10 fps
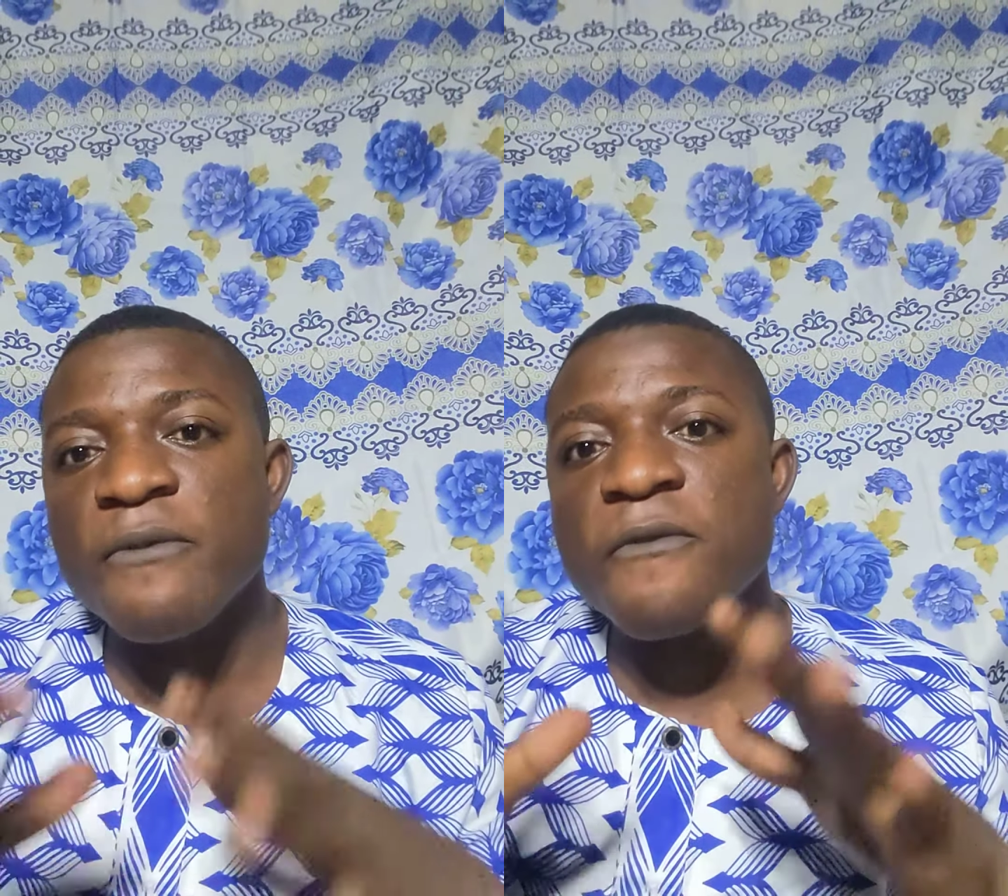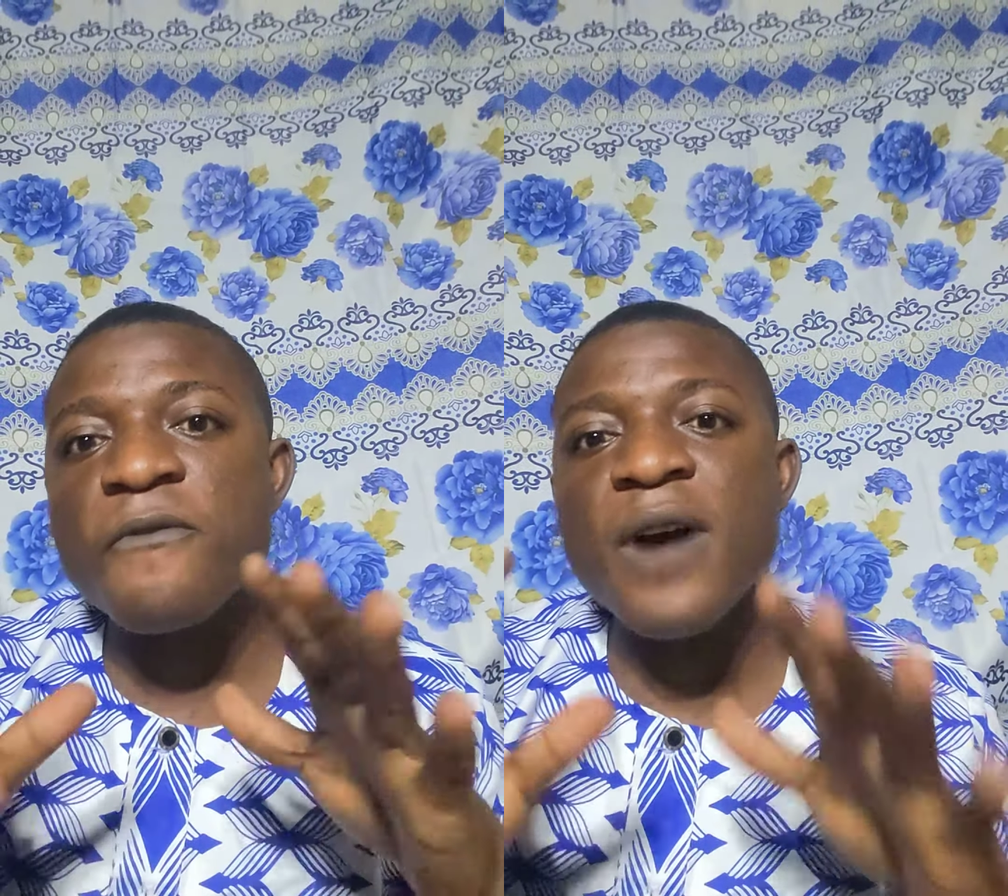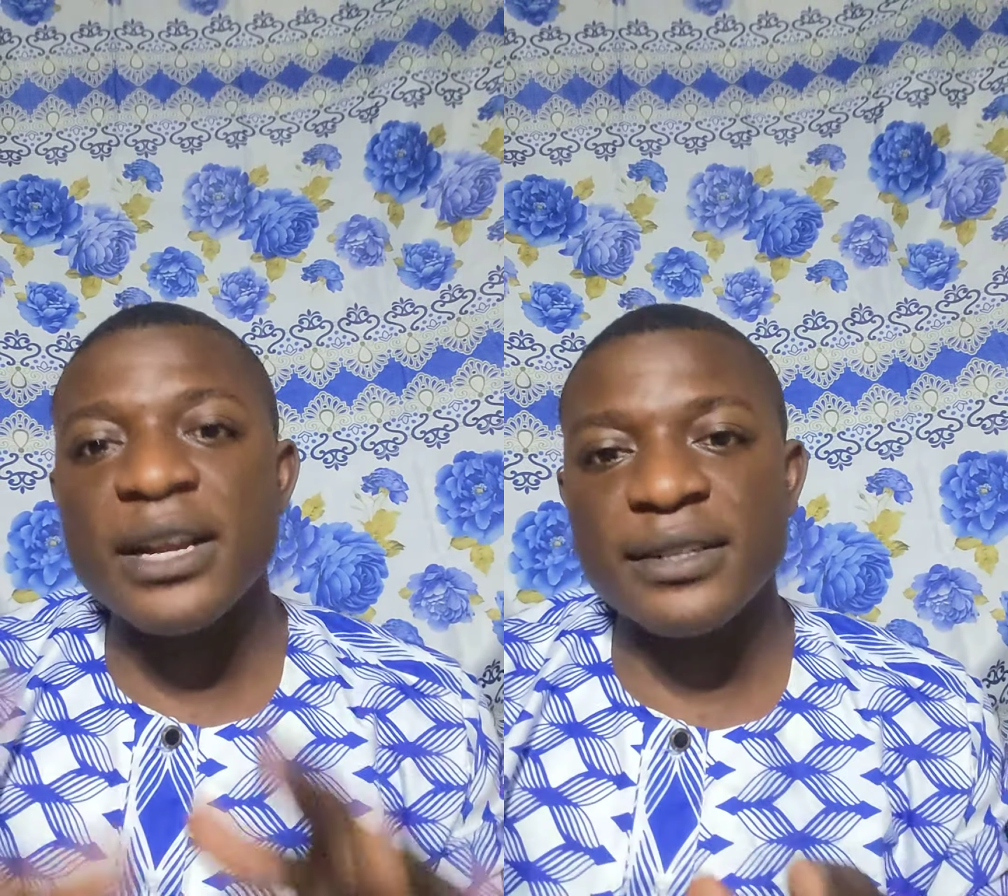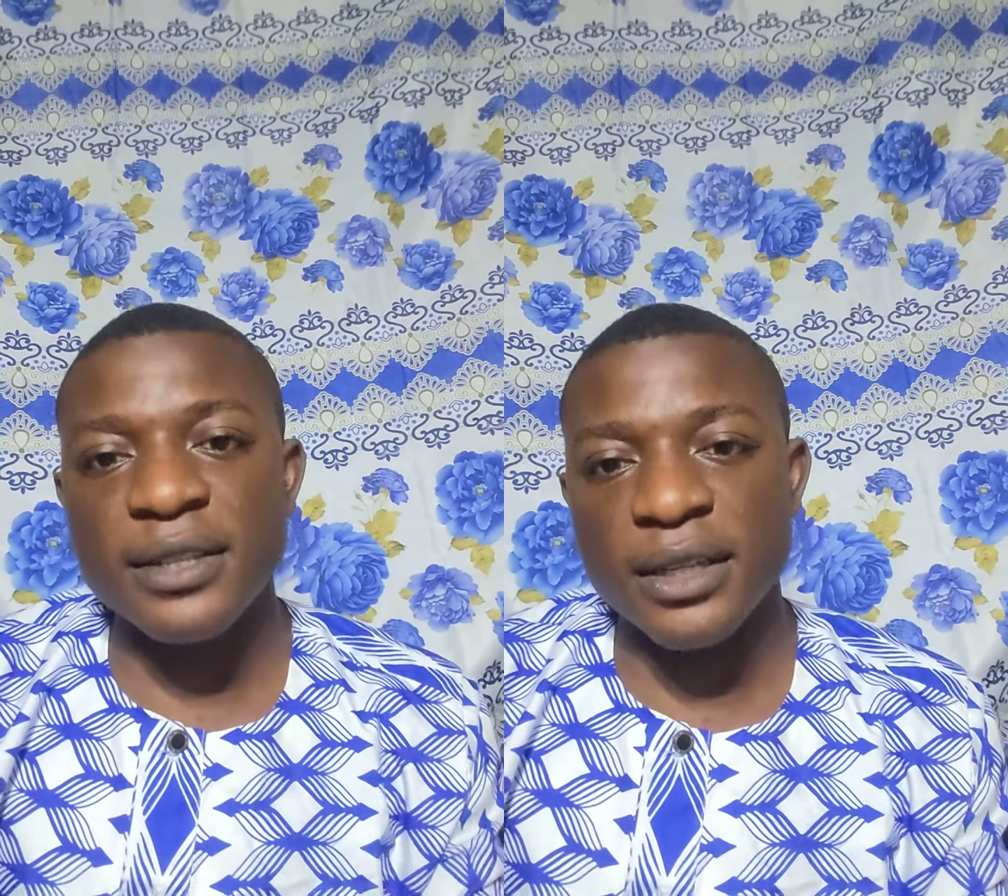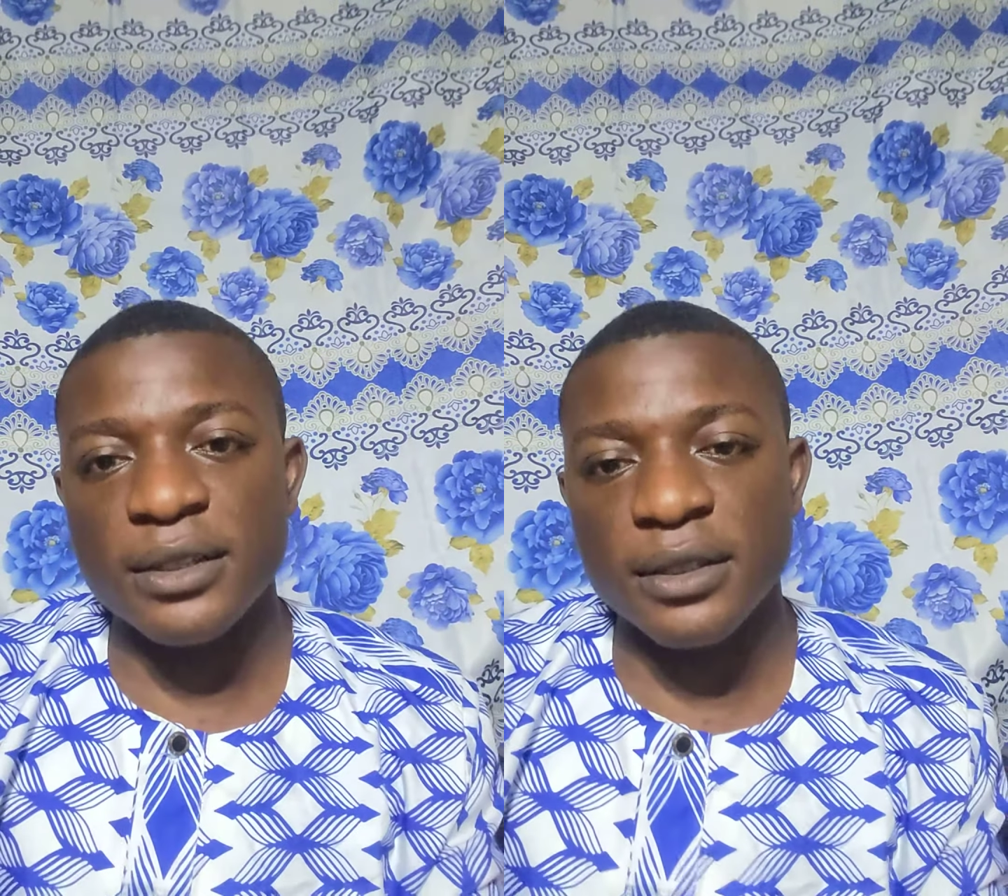
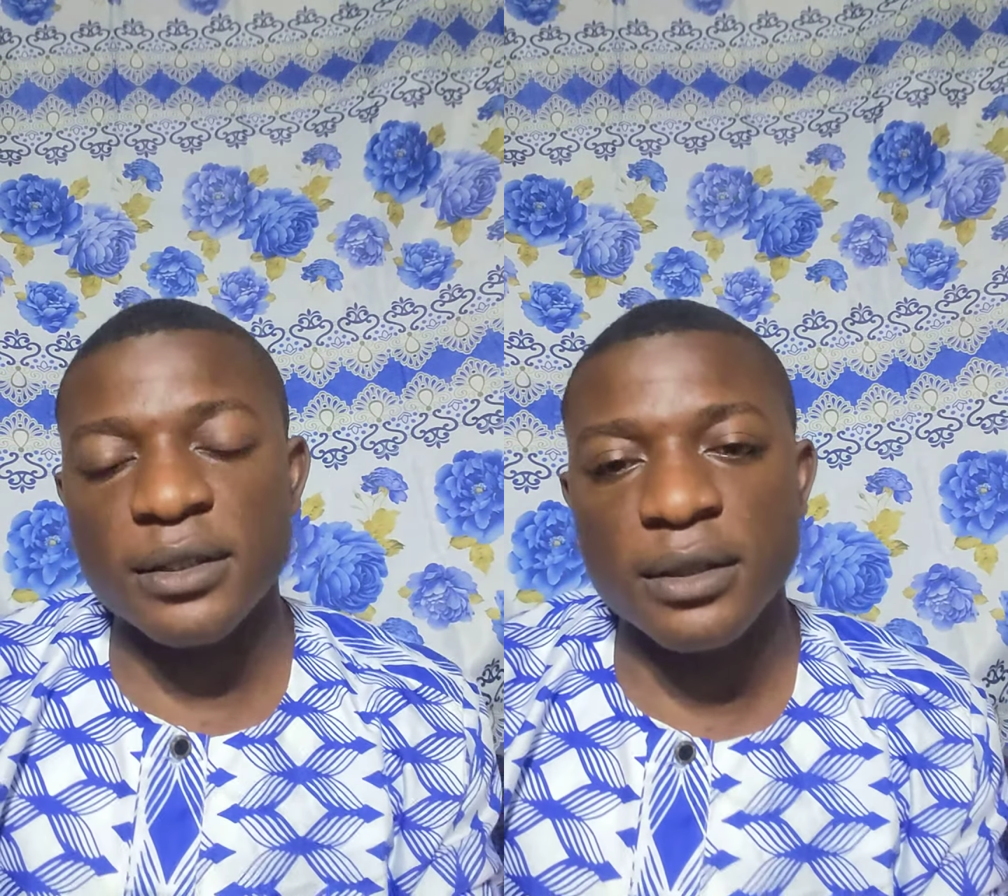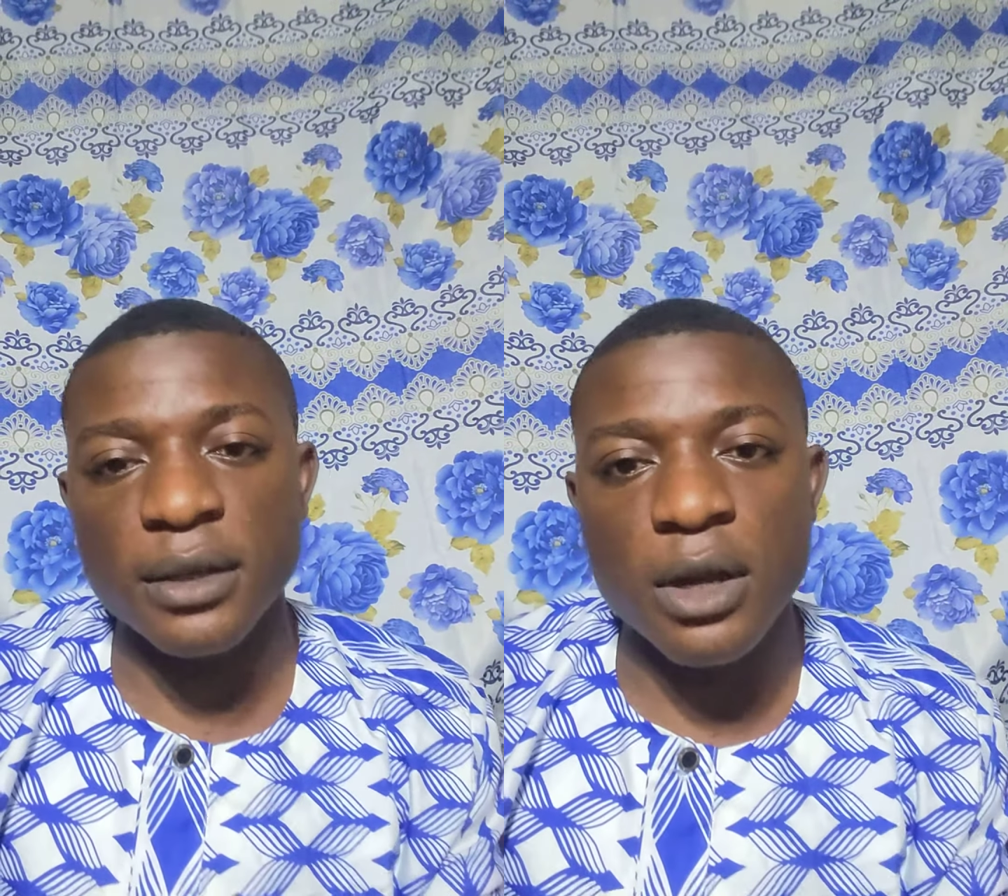fastest,